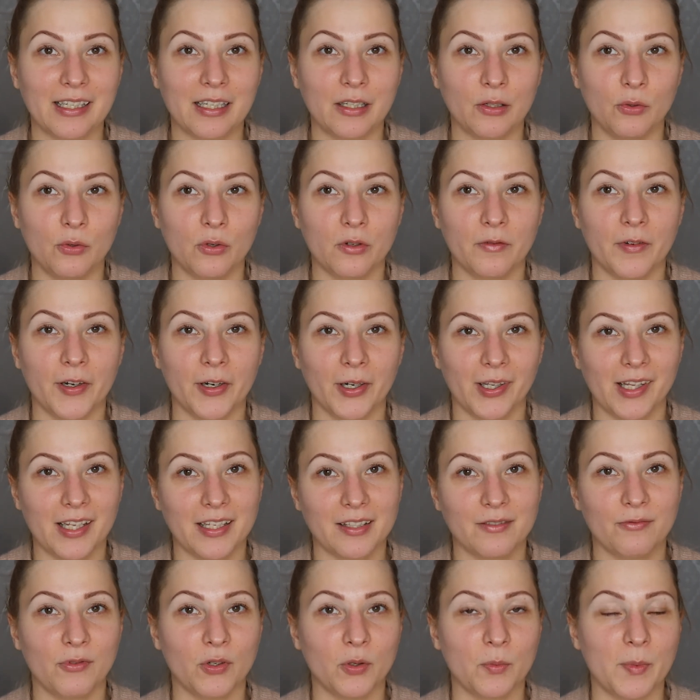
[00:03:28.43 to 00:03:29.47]
a look where
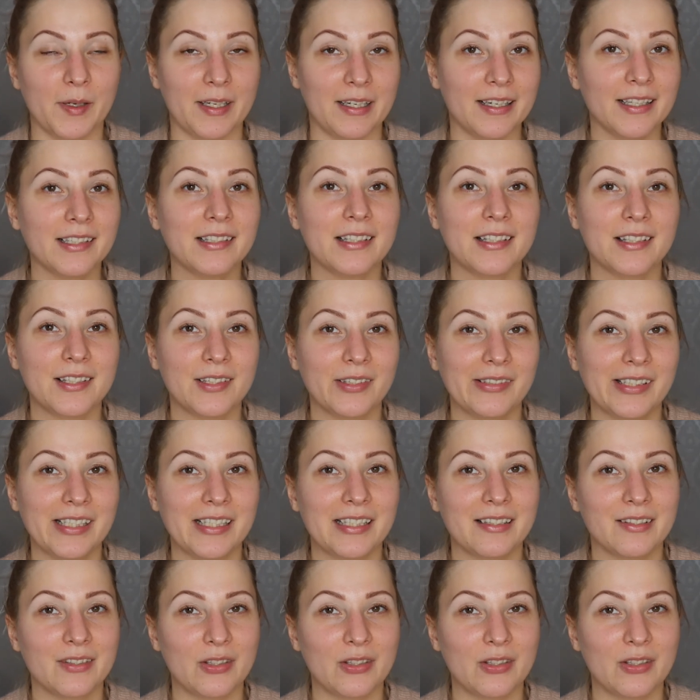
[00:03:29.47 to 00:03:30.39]
this would be necessary,